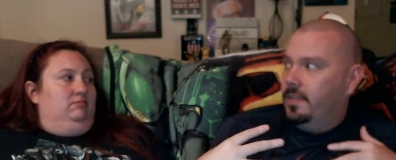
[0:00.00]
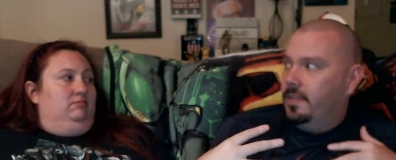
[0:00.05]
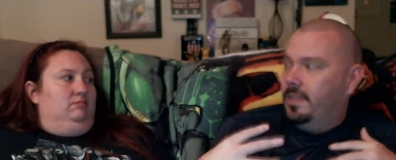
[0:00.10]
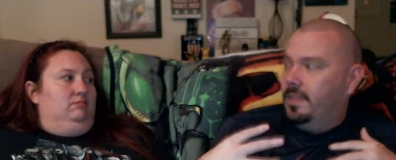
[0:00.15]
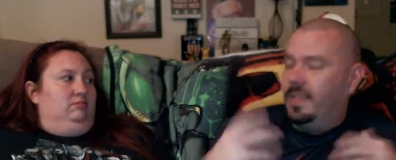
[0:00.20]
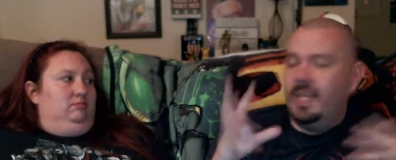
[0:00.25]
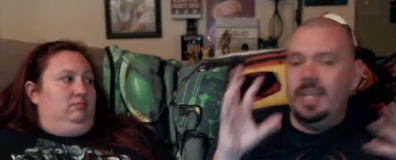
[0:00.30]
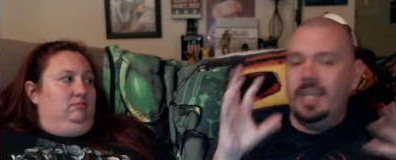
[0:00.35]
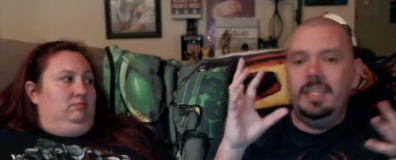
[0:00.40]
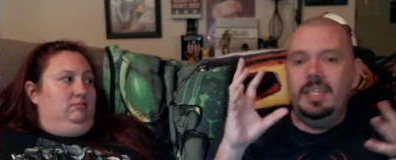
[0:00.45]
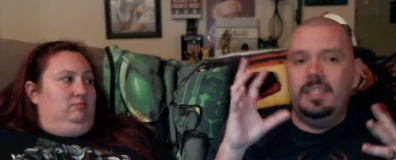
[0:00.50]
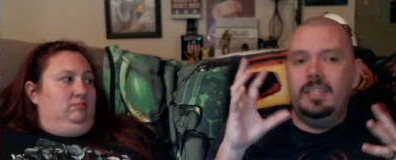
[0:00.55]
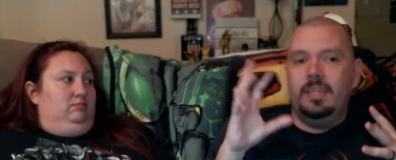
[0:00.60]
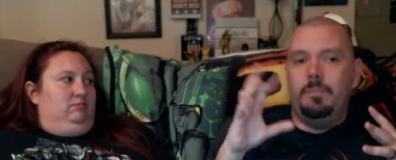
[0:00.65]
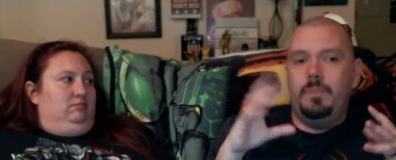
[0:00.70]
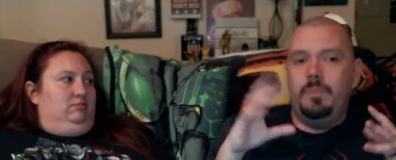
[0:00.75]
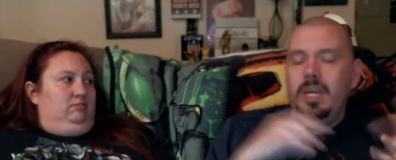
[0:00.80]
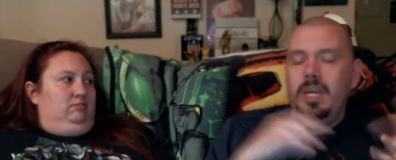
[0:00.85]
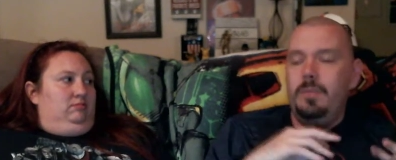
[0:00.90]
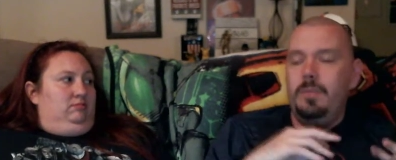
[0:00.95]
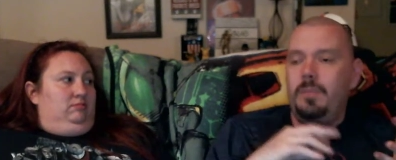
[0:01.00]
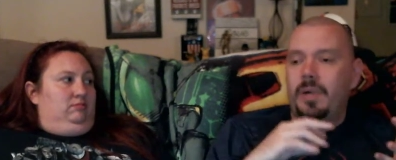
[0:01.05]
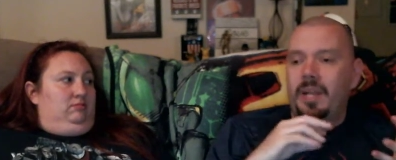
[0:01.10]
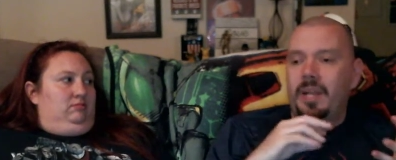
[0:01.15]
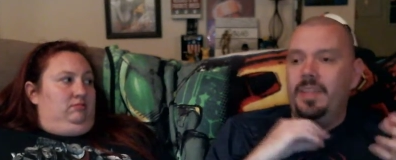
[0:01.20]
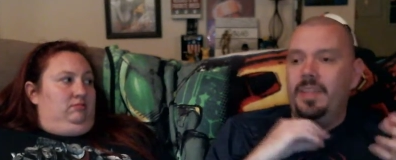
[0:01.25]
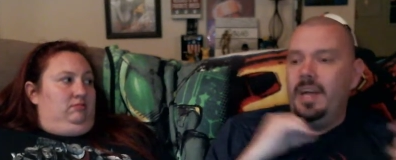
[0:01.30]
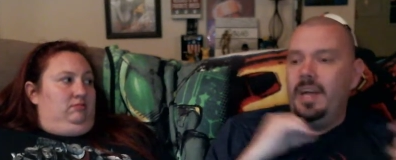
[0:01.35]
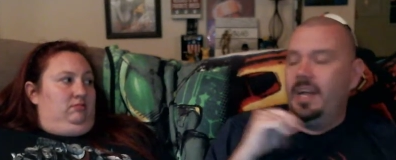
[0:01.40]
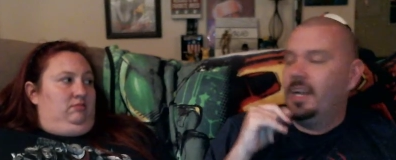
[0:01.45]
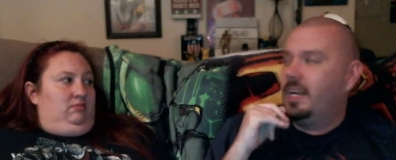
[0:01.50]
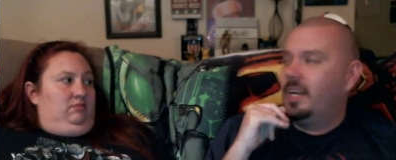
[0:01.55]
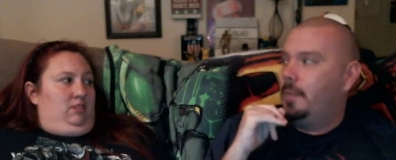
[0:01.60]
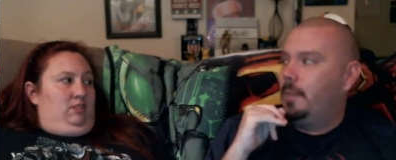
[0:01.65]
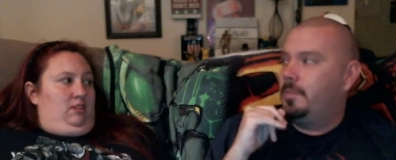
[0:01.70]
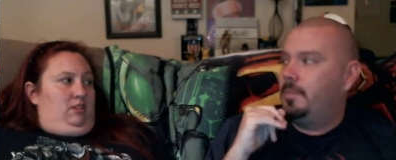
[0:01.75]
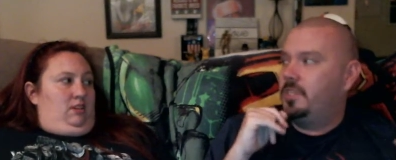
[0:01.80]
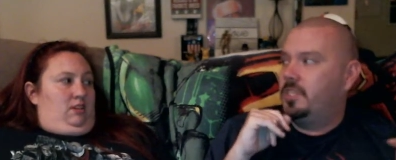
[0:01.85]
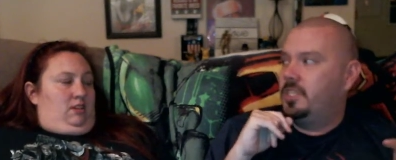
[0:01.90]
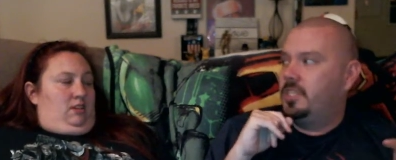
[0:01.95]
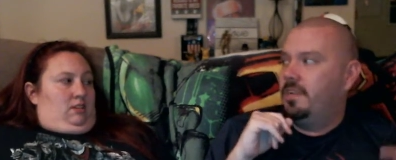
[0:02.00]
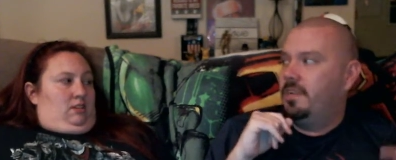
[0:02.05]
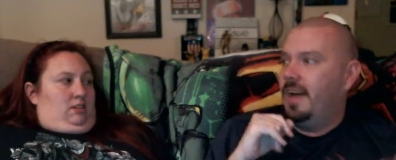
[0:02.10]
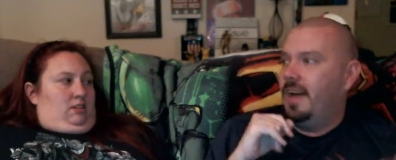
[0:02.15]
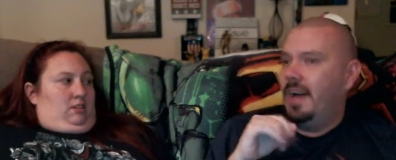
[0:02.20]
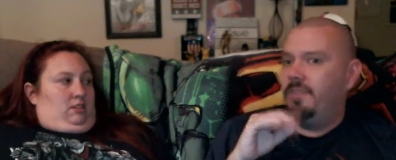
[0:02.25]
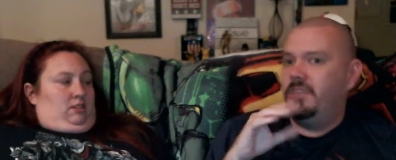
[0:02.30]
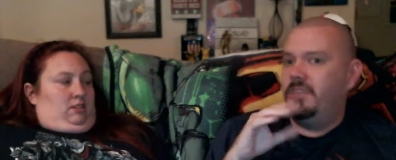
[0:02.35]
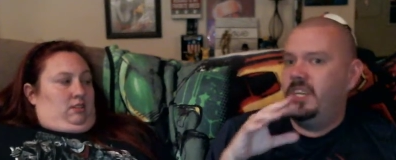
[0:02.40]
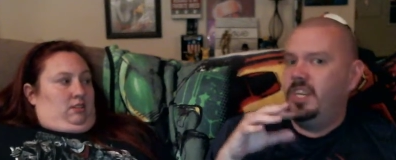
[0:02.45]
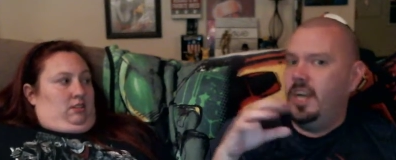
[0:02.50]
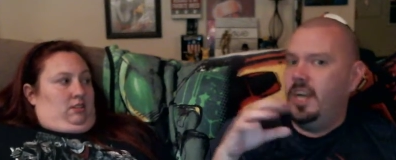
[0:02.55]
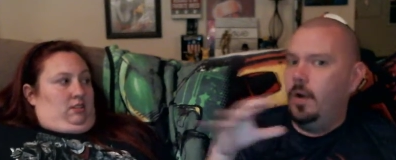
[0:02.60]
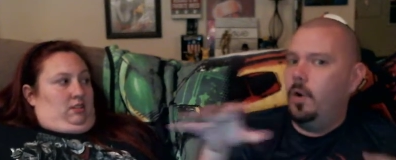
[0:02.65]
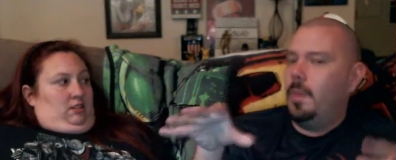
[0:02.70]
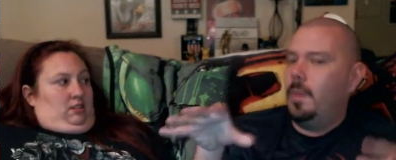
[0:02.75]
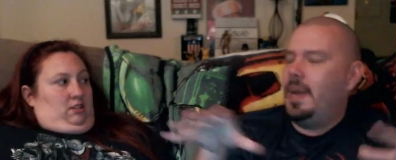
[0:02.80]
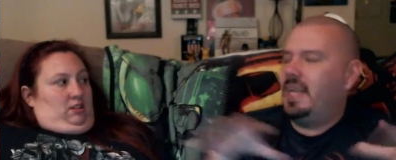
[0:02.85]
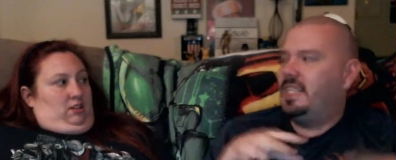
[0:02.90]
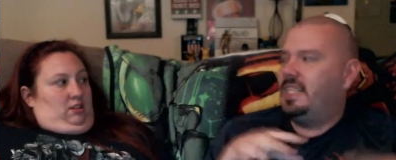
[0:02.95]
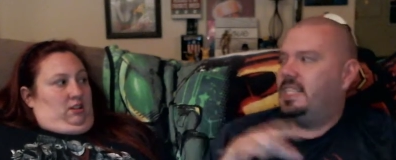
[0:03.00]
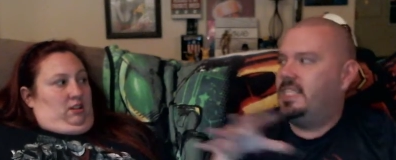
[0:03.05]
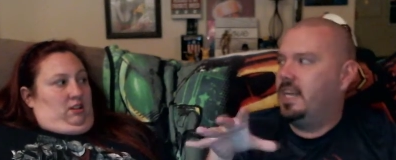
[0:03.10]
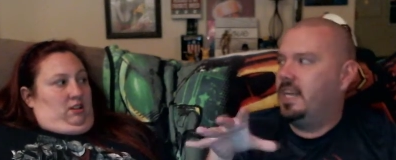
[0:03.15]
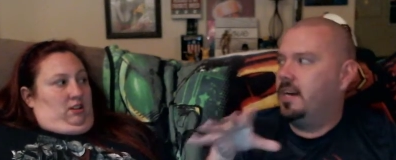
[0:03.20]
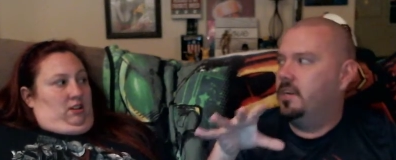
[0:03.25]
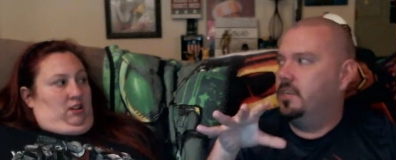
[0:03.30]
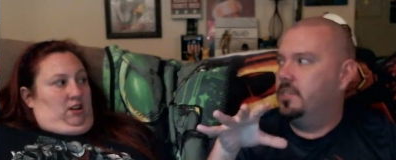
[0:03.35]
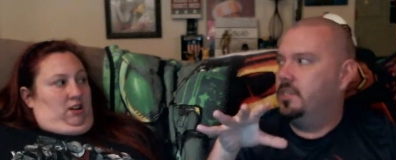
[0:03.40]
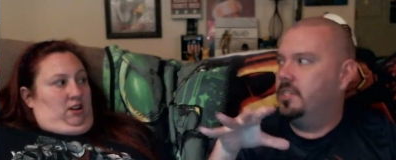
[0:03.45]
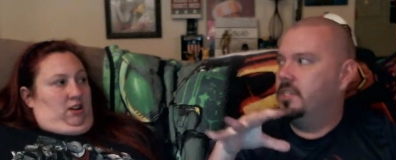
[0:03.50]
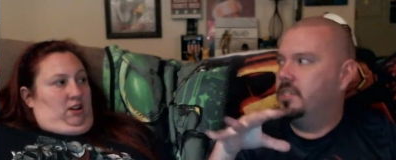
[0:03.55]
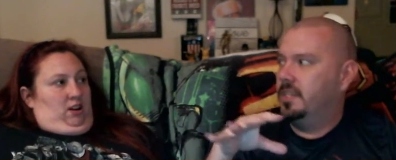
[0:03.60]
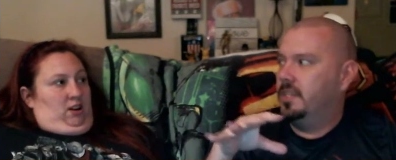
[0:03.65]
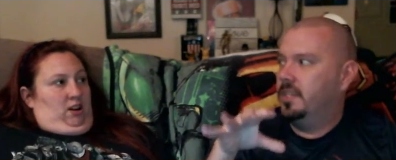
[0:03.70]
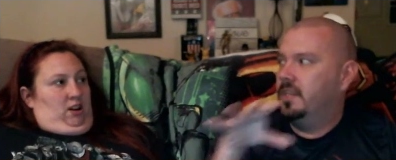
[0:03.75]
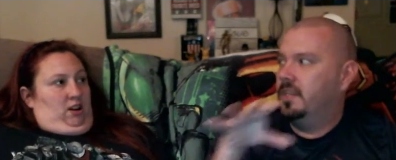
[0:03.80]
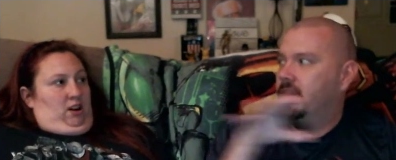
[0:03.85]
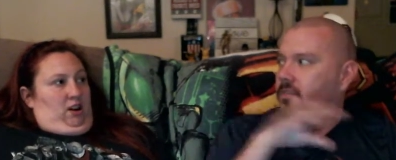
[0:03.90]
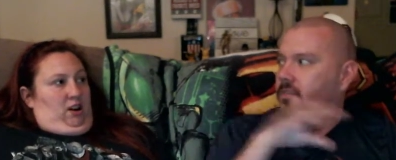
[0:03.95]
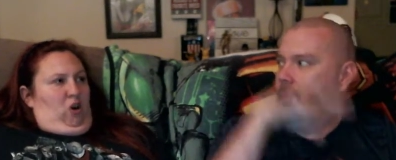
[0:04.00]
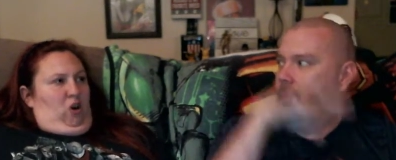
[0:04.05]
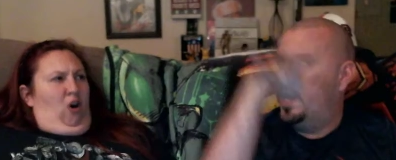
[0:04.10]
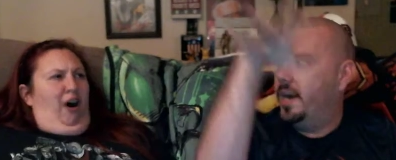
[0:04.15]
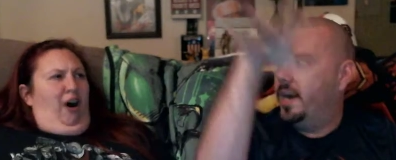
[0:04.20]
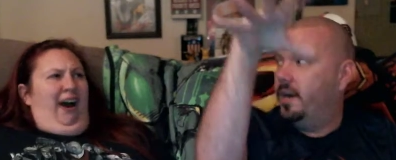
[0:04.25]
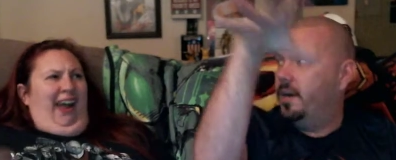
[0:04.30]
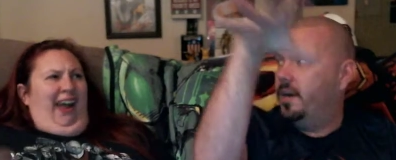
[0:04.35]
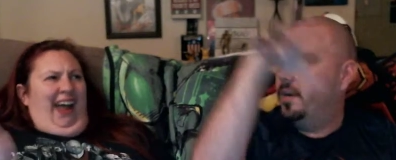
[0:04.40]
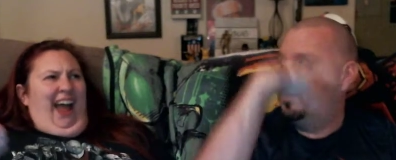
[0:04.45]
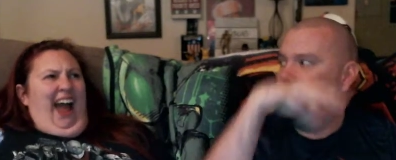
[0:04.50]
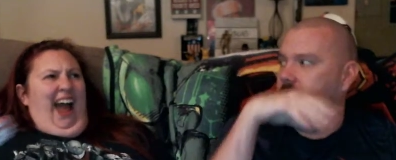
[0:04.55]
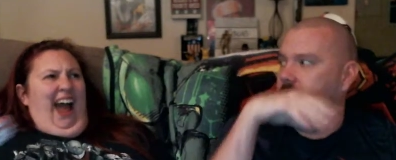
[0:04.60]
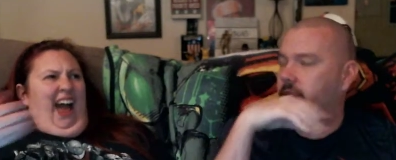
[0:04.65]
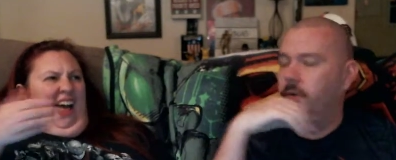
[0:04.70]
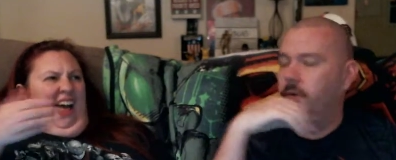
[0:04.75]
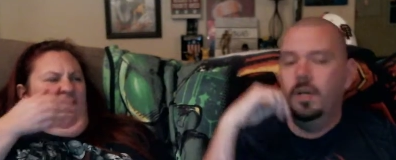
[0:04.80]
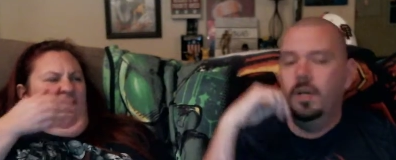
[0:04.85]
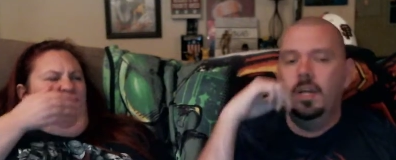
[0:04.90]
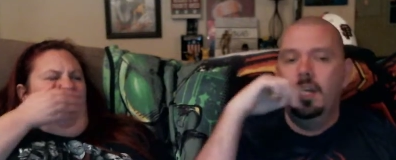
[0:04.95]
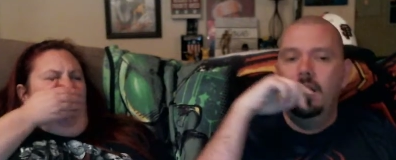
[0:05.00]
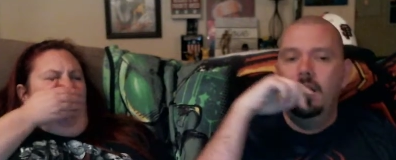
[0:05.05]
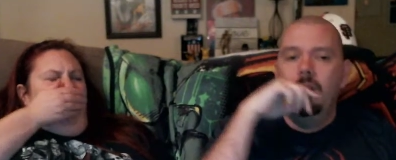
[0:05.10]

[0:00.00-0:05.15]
Speaker 1: The the people in the helicopter stuff have to know about these herds from the oh, Yeah.